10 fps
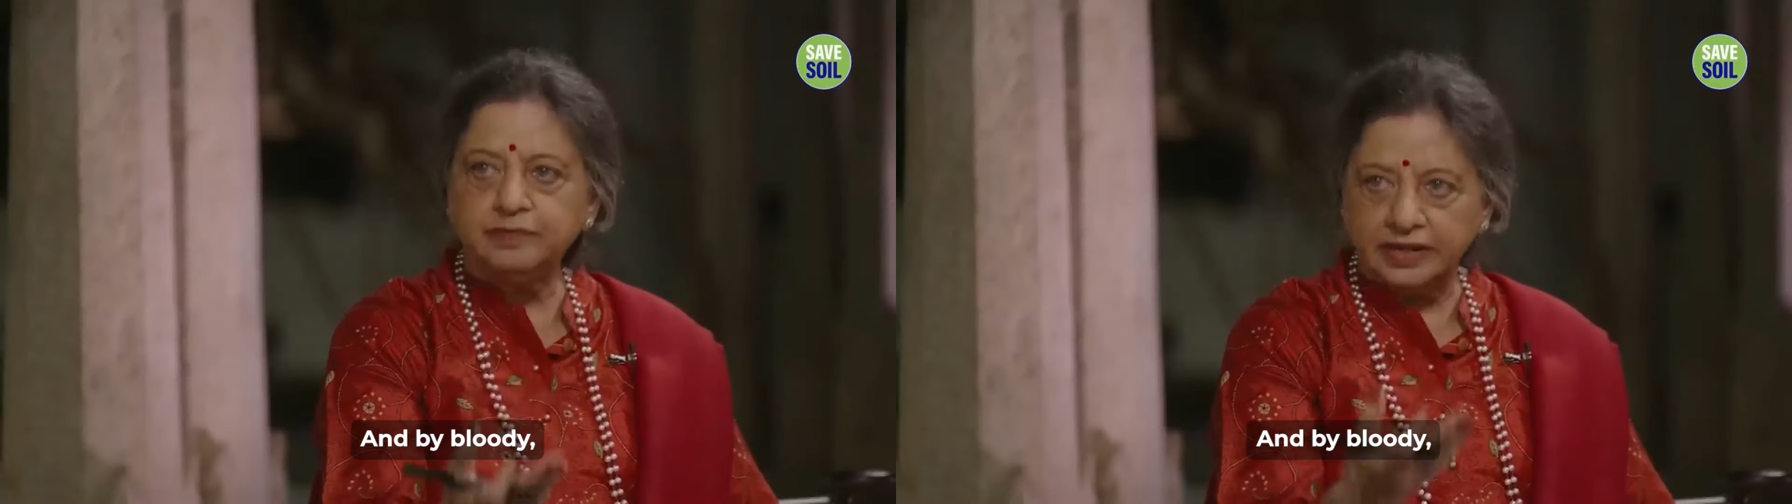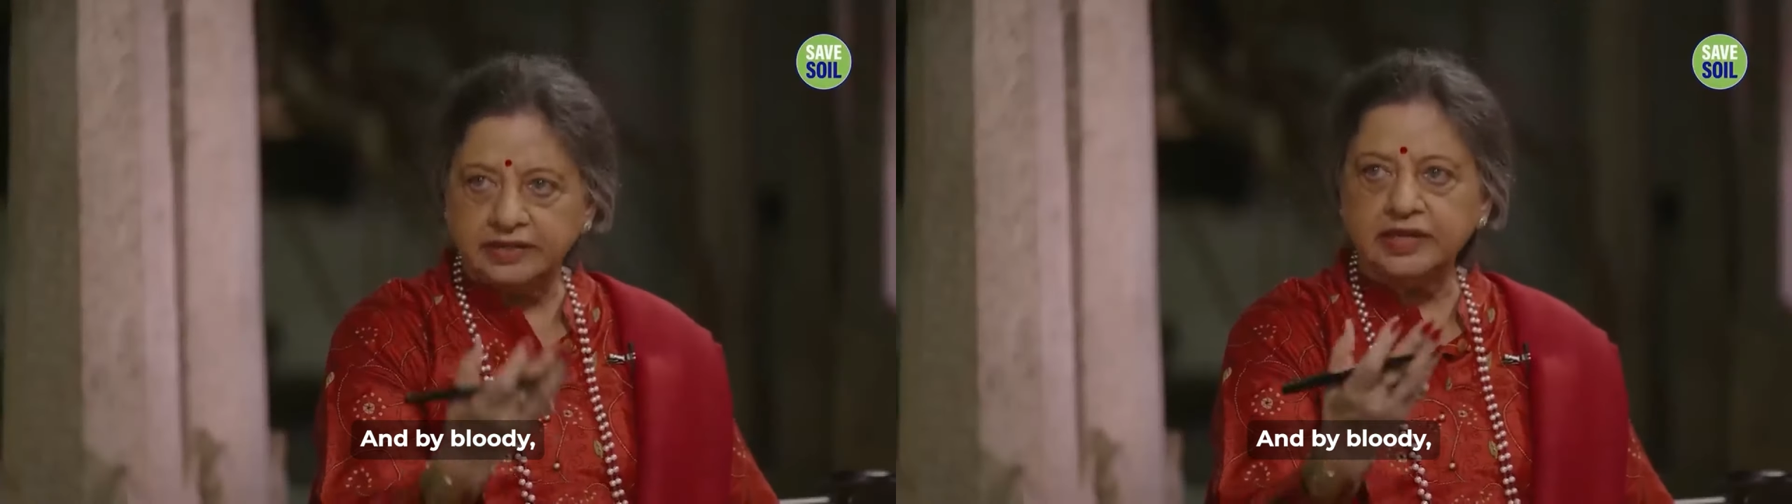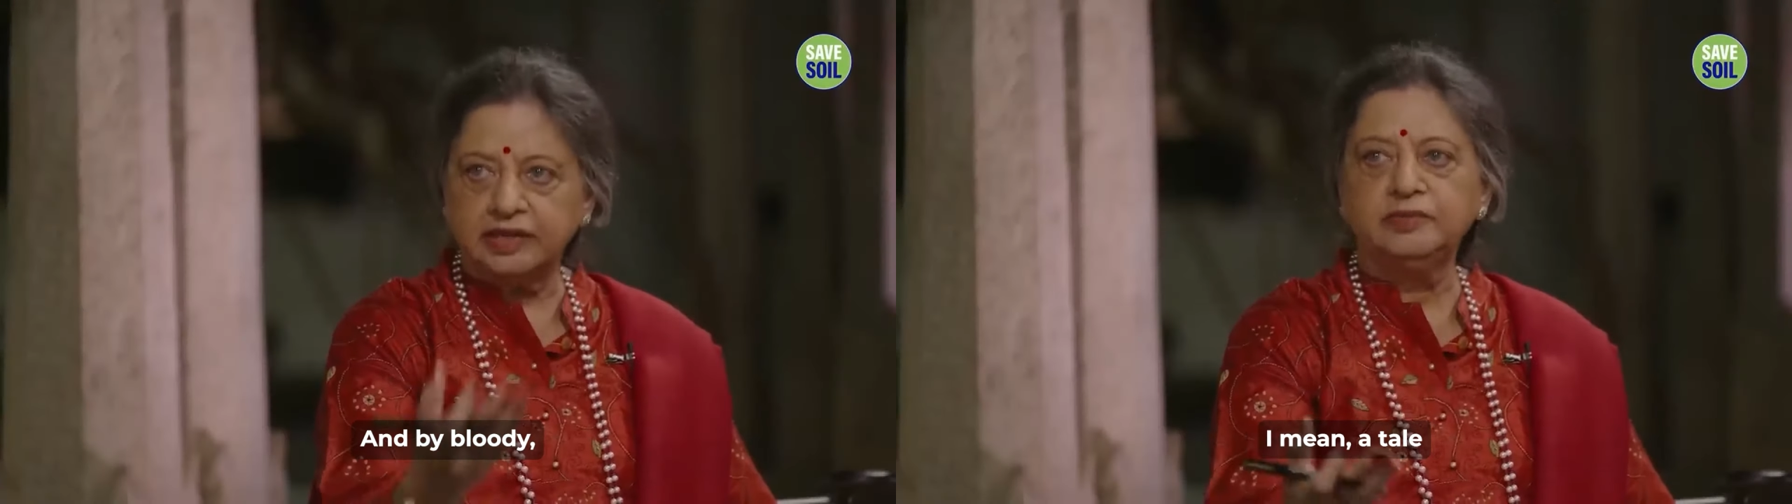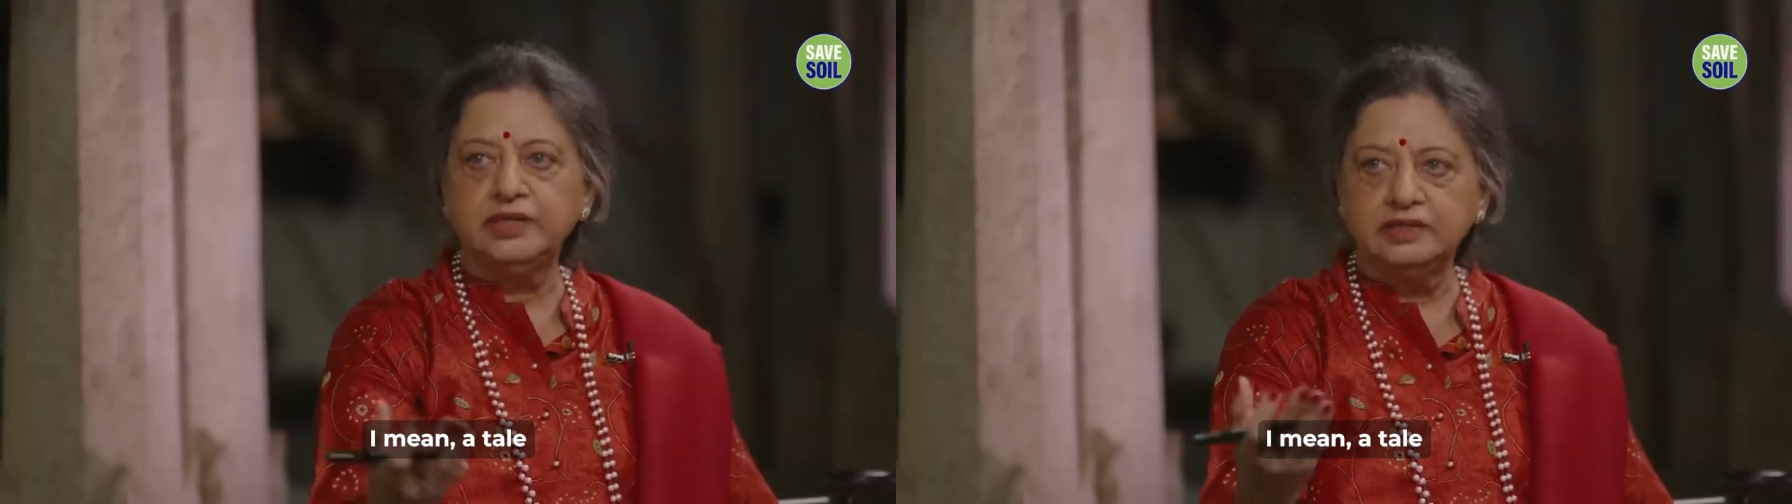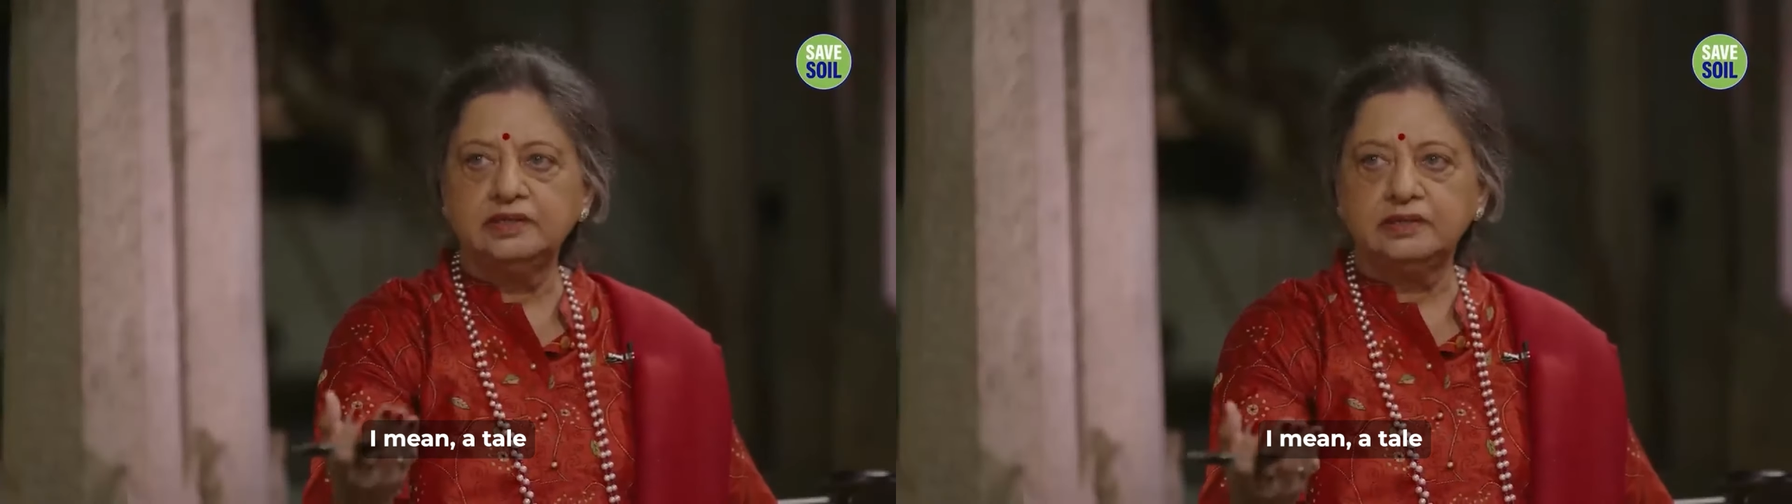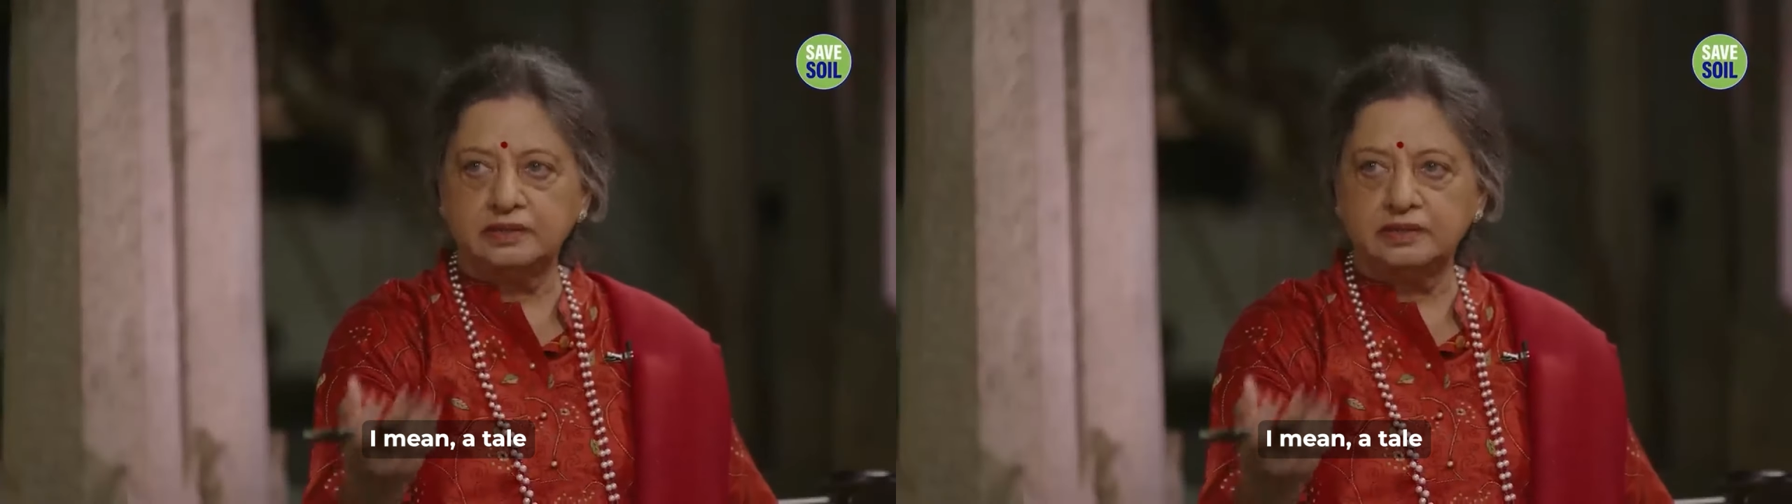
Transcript: by bloody I mean